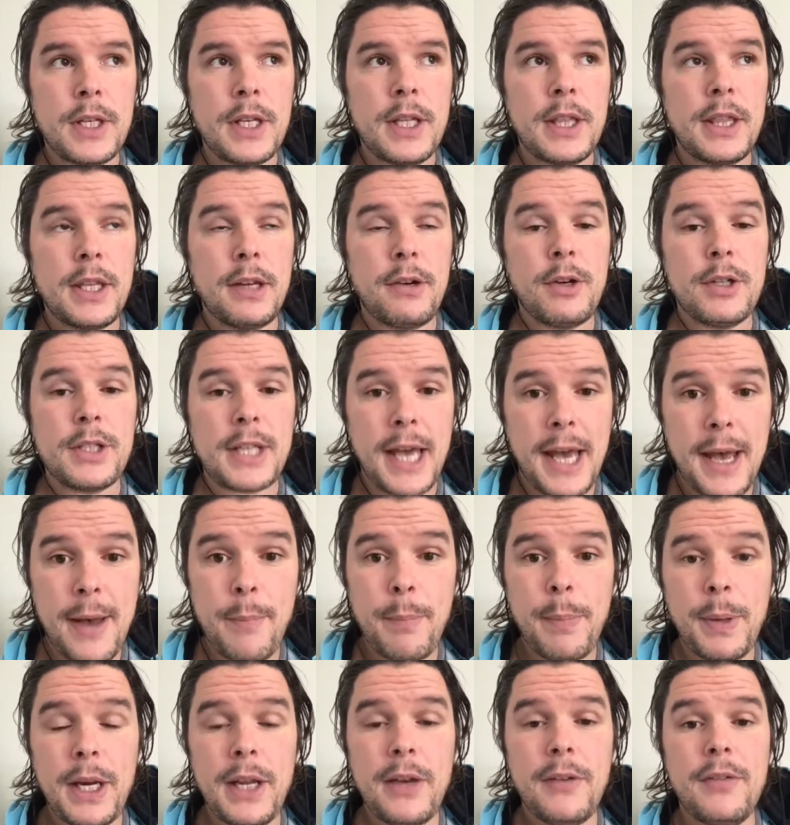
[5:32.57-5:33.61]
There is
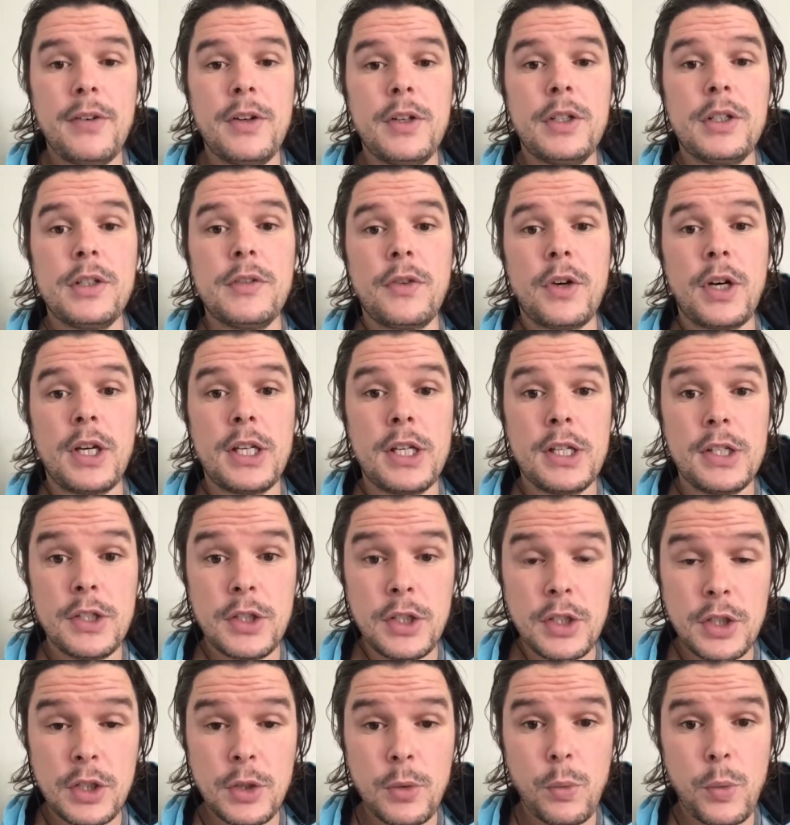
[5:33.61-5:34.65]
ample evidence for a
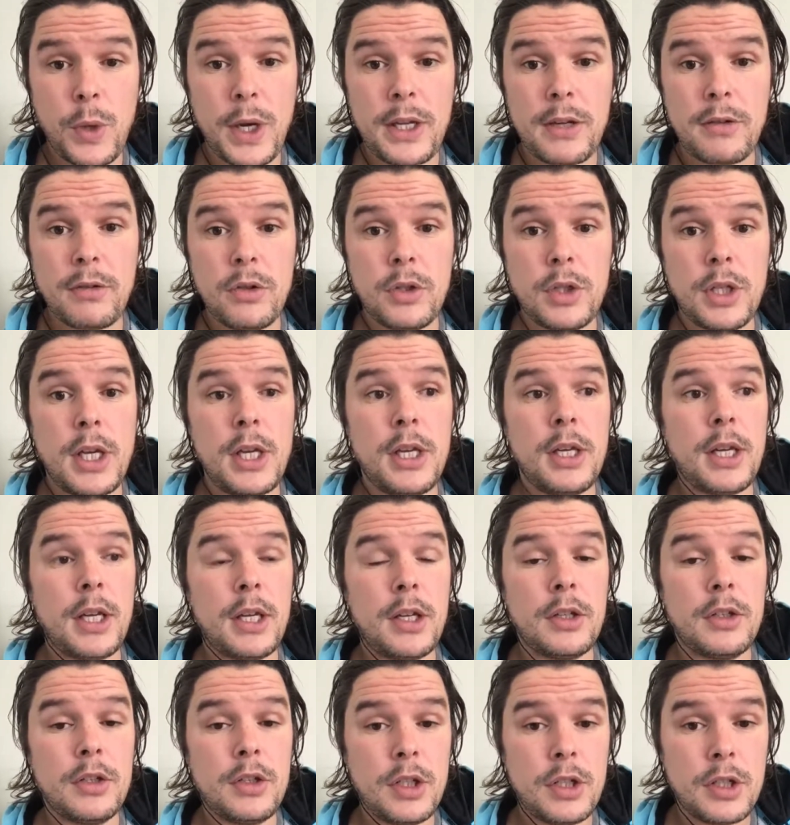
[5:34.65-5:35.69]
consistent wake routine, a
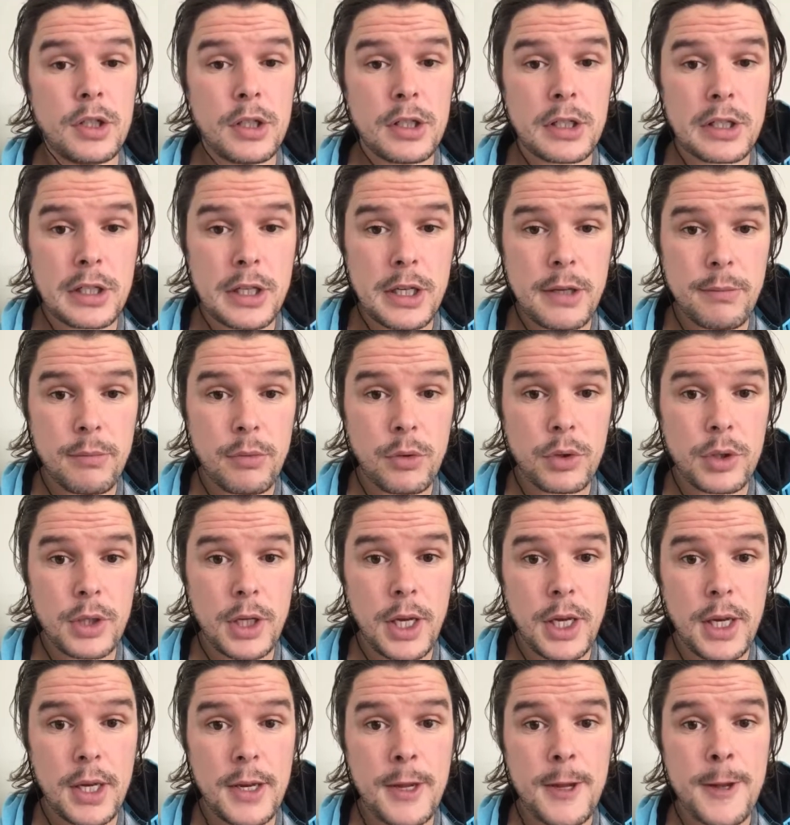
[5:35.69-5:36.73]
consistent sleep
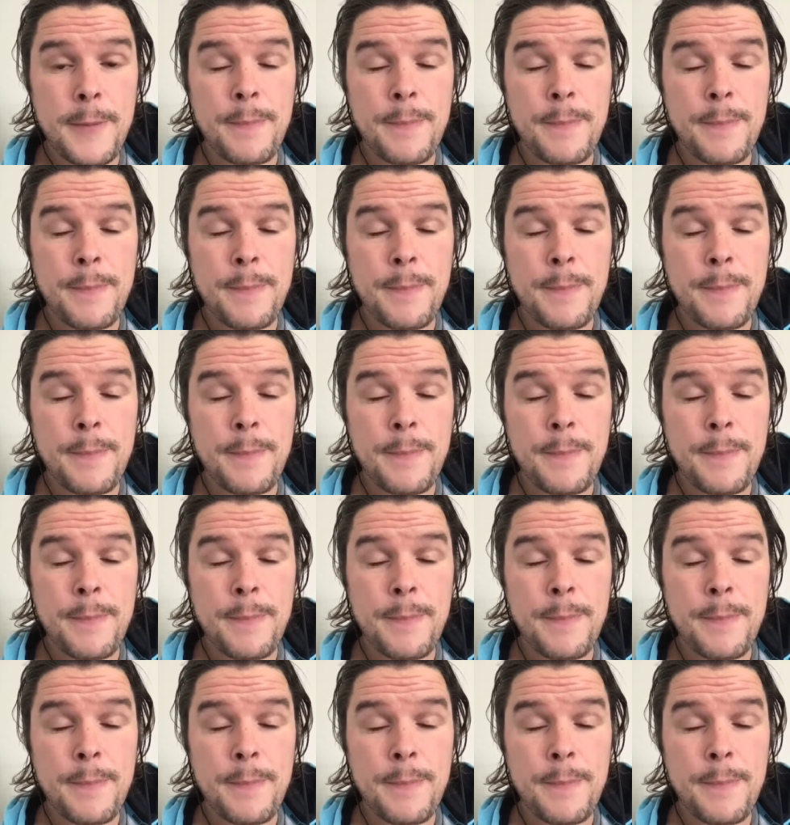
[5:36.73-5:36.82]
routine,